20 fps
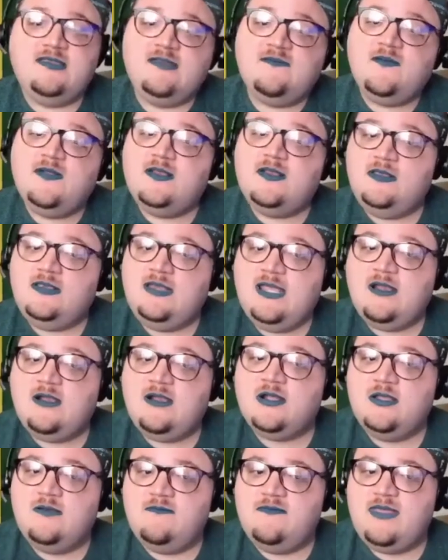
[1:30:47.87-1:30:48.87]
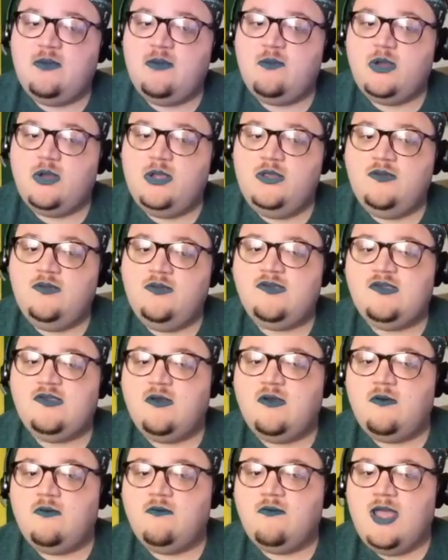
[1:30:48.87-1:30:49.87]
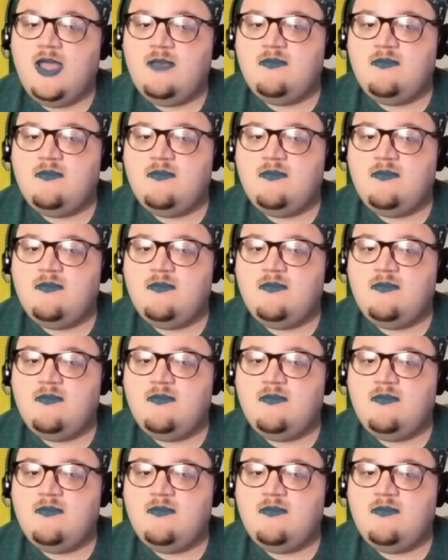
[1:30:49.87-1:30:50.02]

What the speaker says: different narrative than we're used to, right?